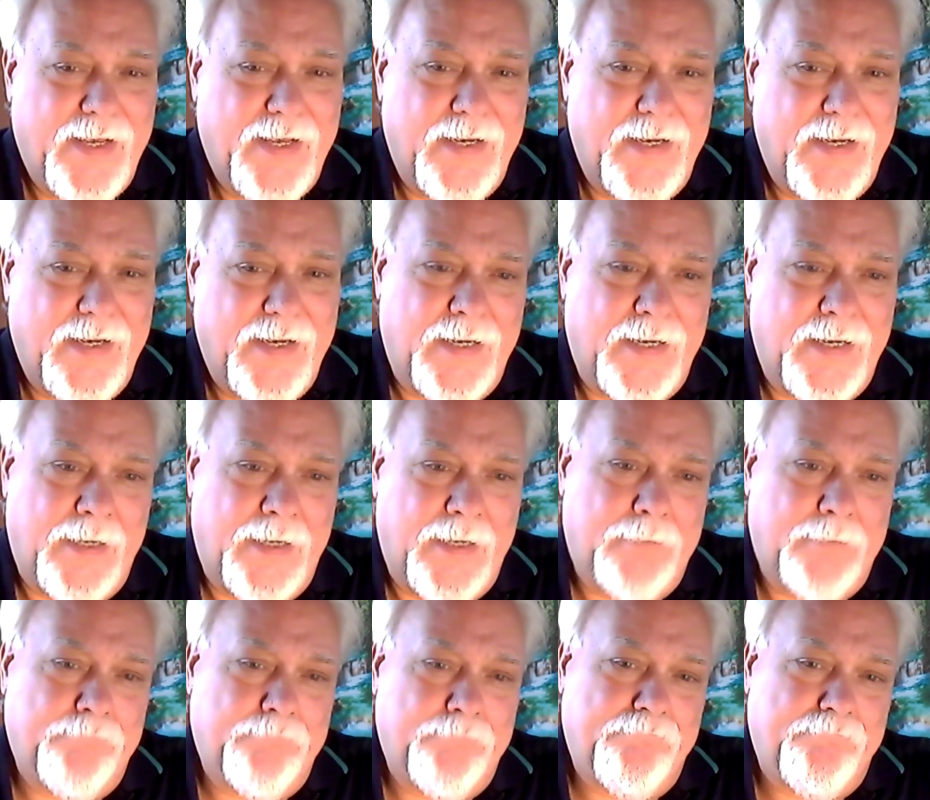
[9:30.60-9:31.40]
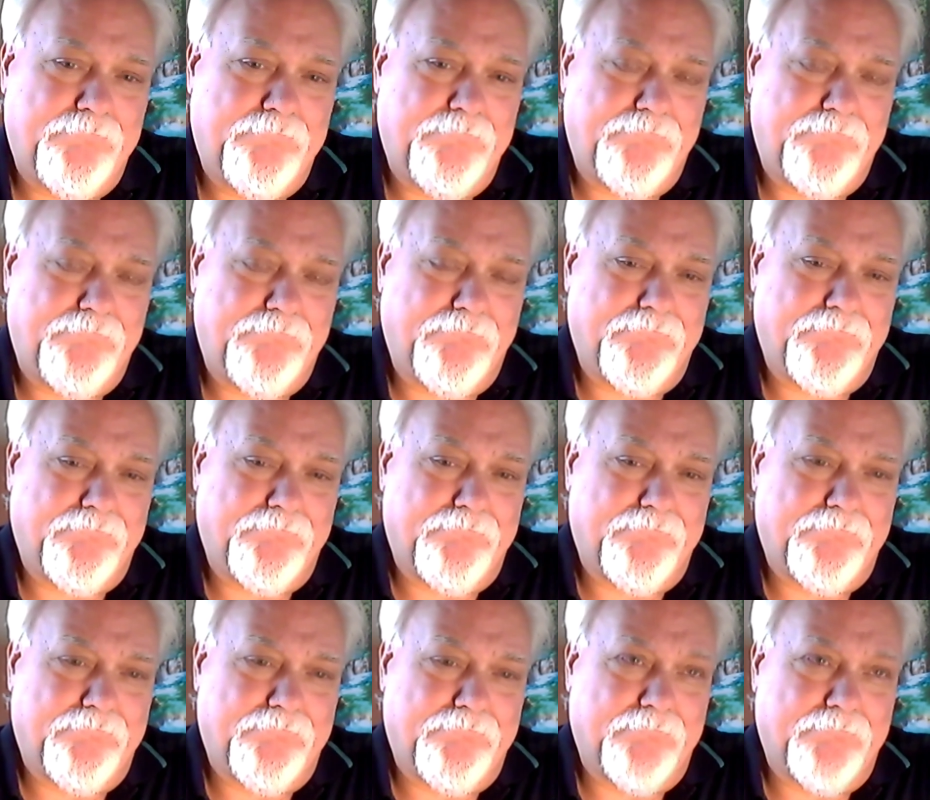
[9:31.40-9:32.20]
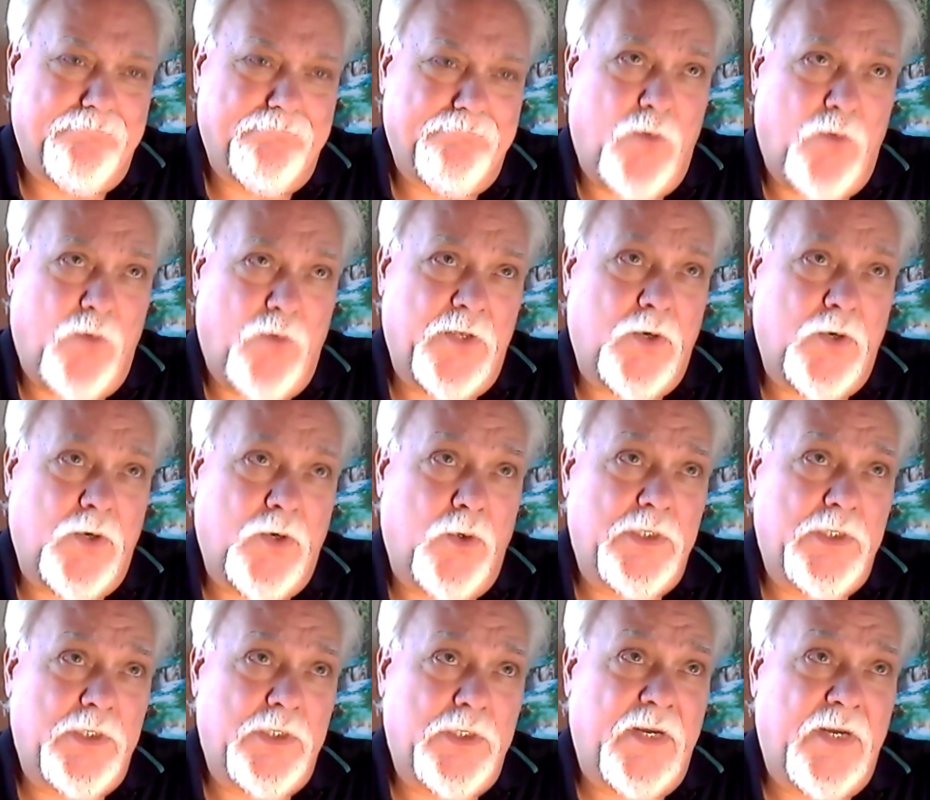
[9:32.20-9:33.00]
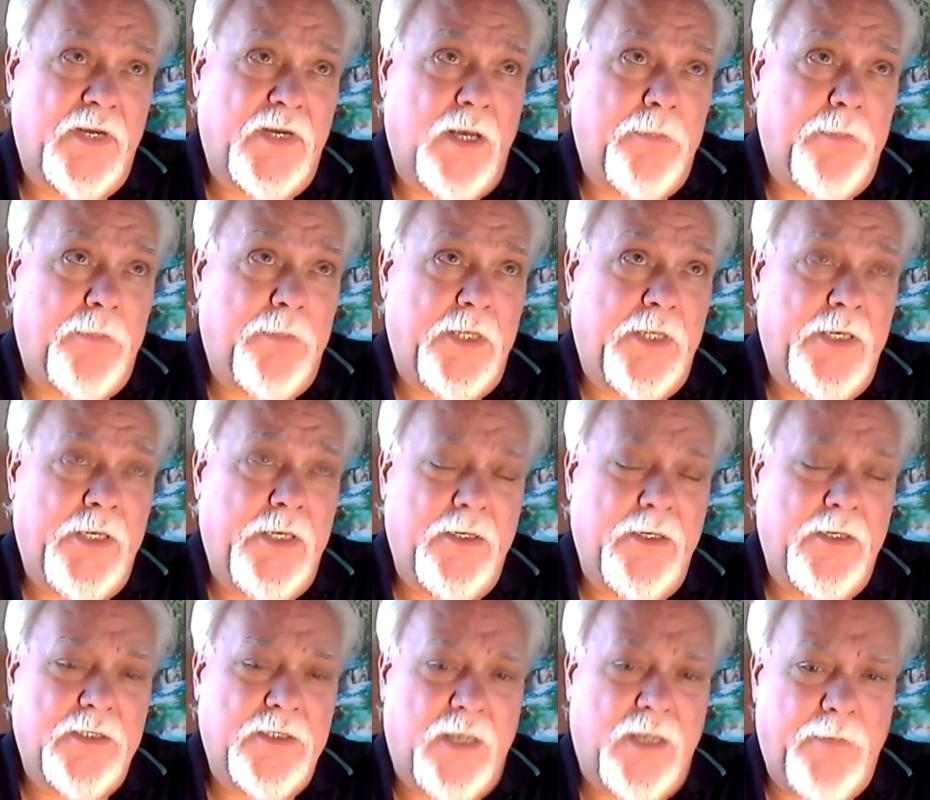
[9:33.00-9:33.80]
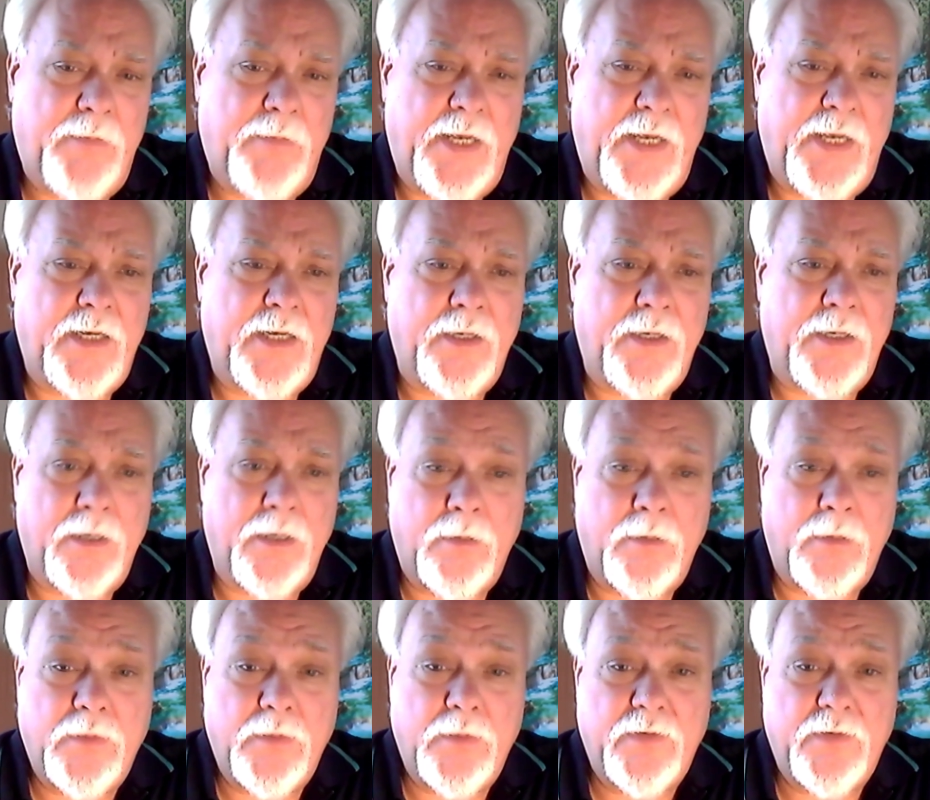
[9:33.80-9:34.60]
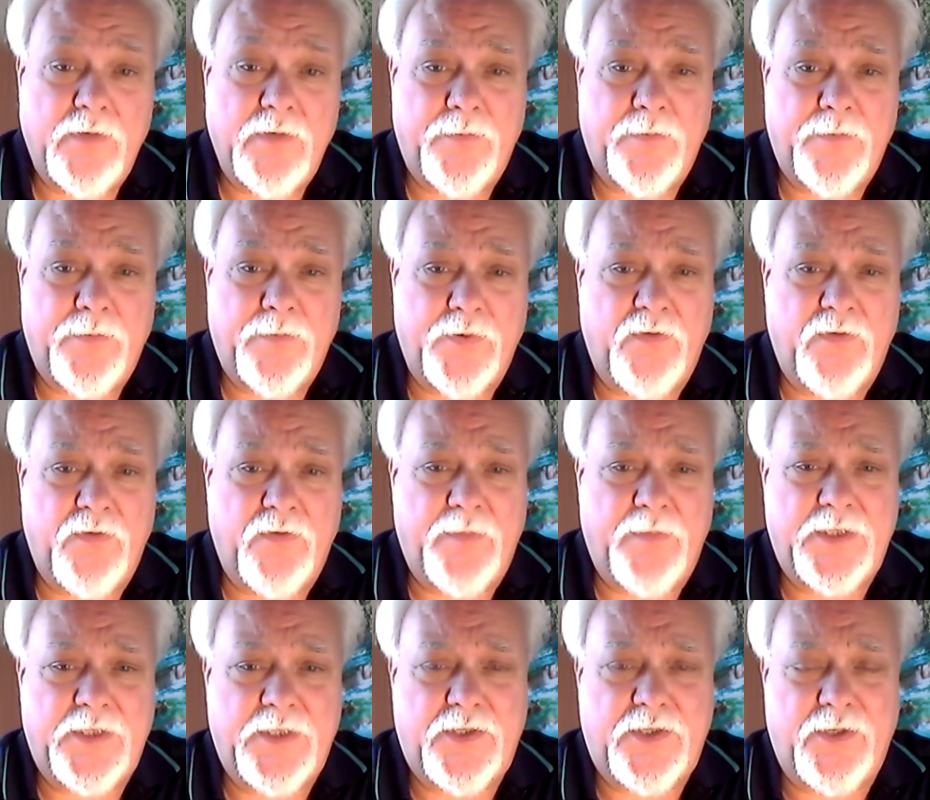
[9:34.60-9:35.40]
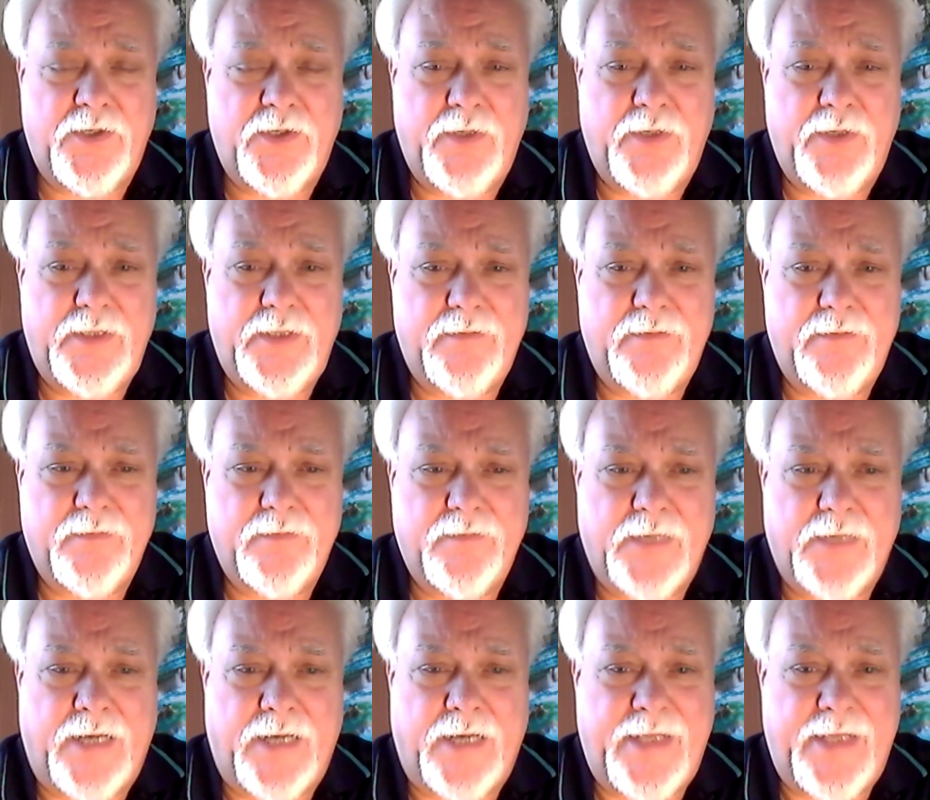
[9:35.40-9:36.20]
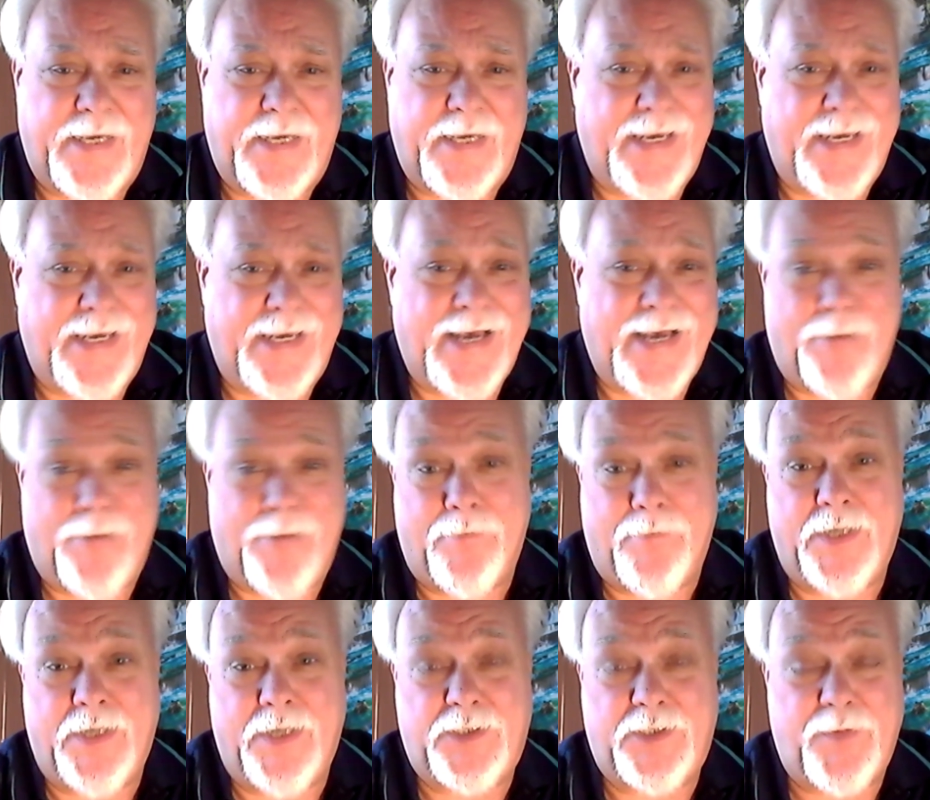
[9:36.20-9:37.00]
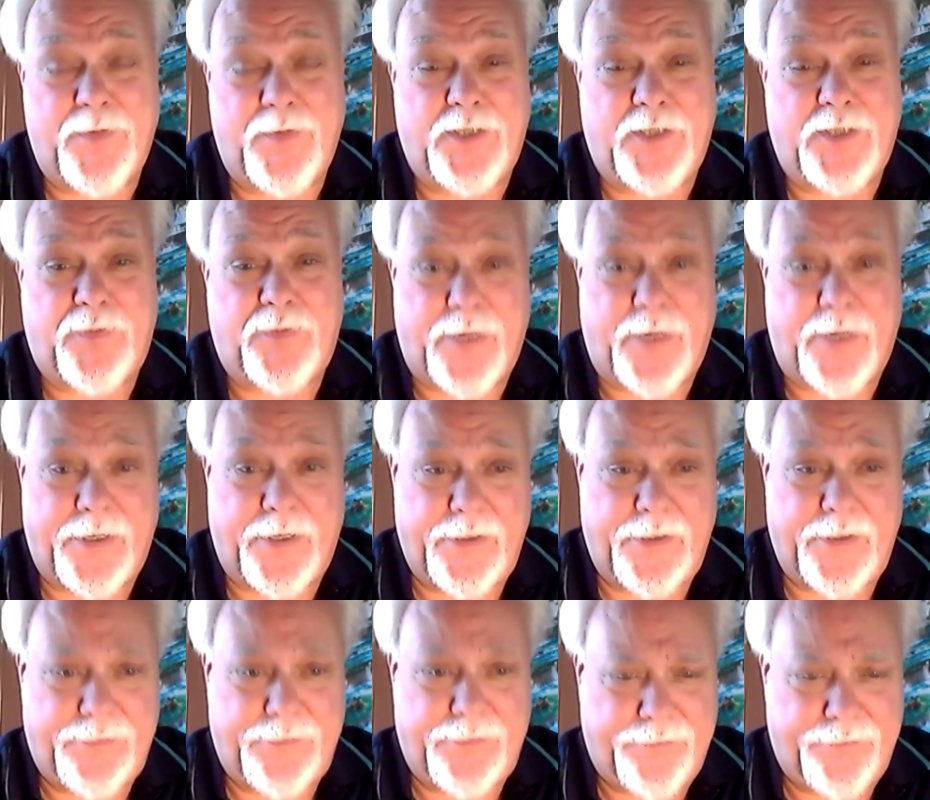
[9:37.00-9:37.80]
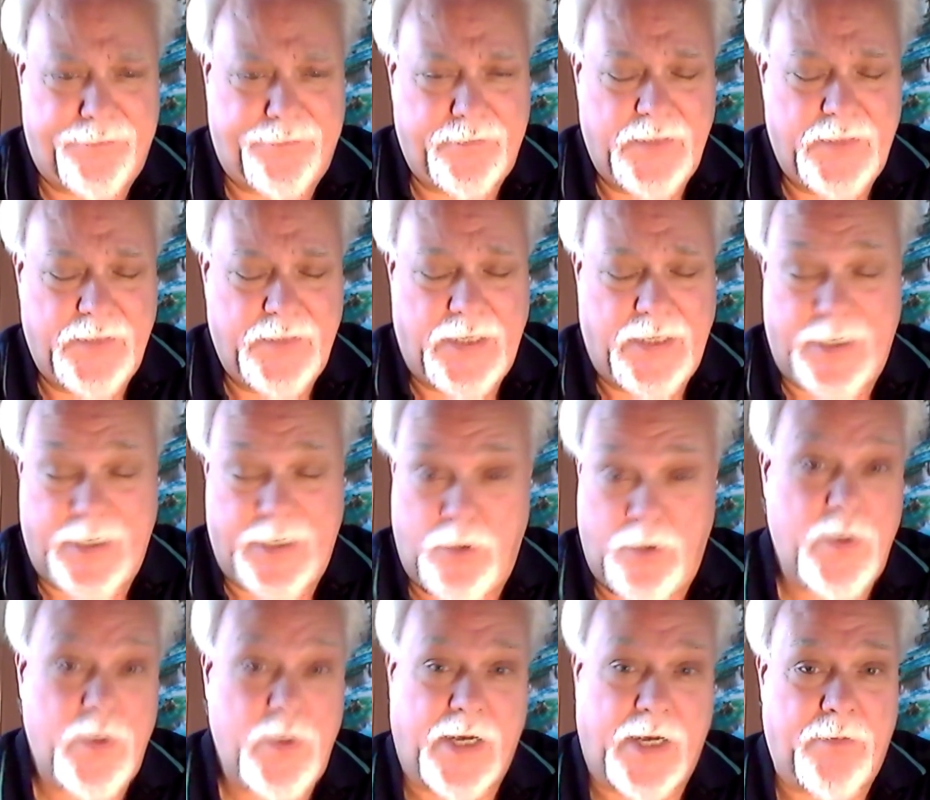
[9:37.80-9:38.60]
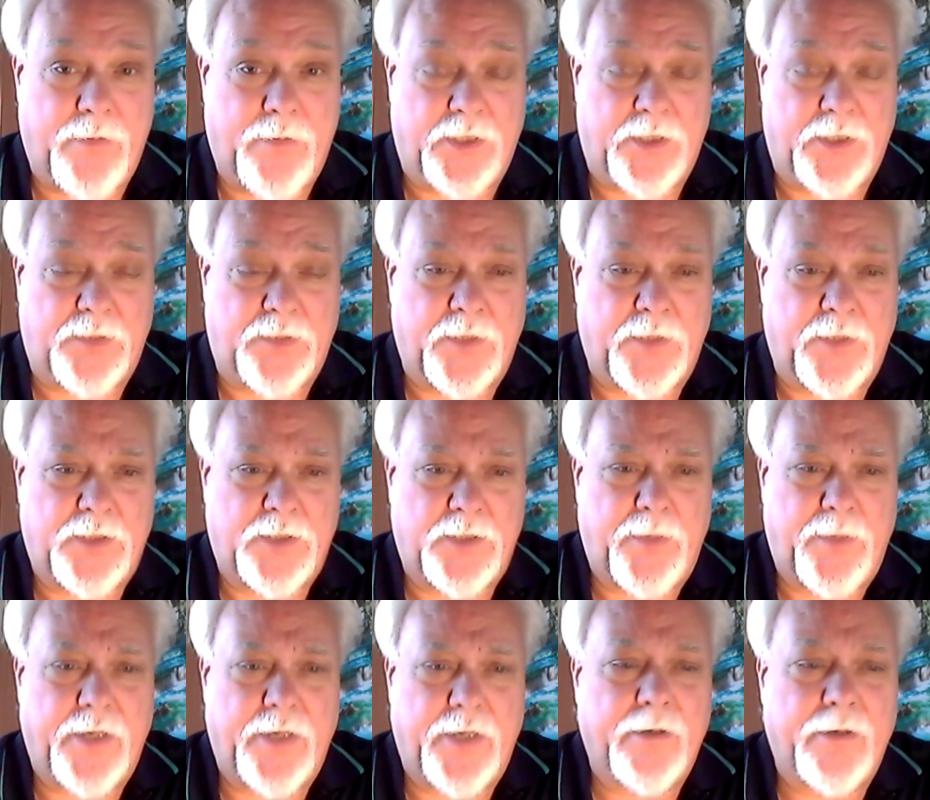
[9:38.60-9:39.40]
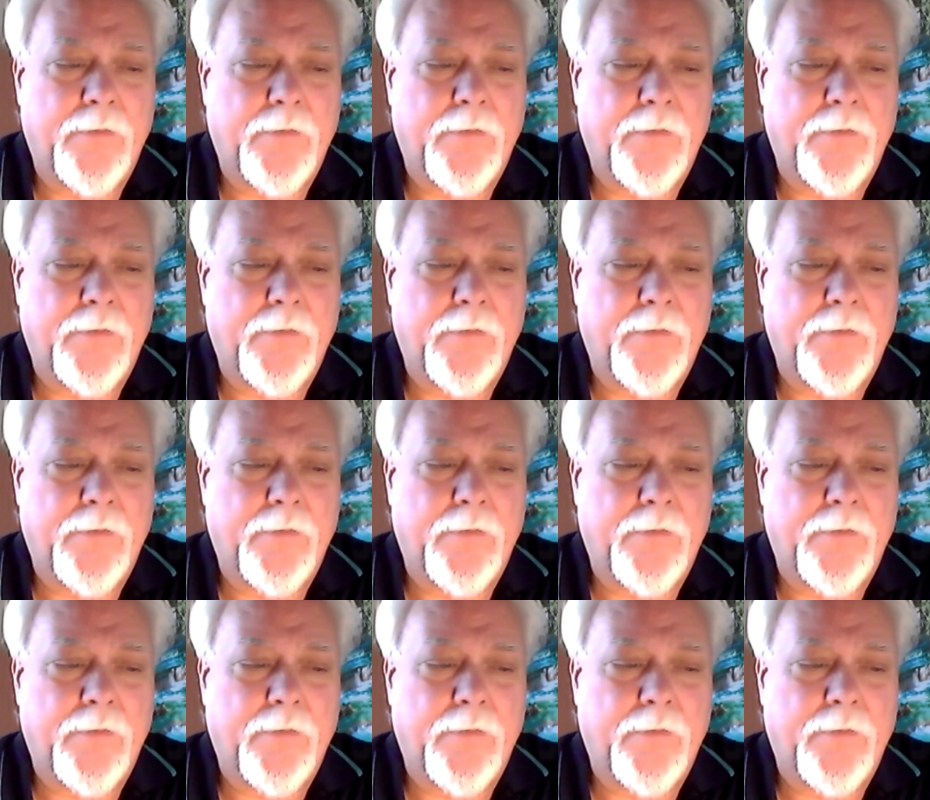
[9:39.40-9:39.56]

Um, over the course of a couple of years, I made a number of improvements to it. I think it got much, much better. I know it got much, much better.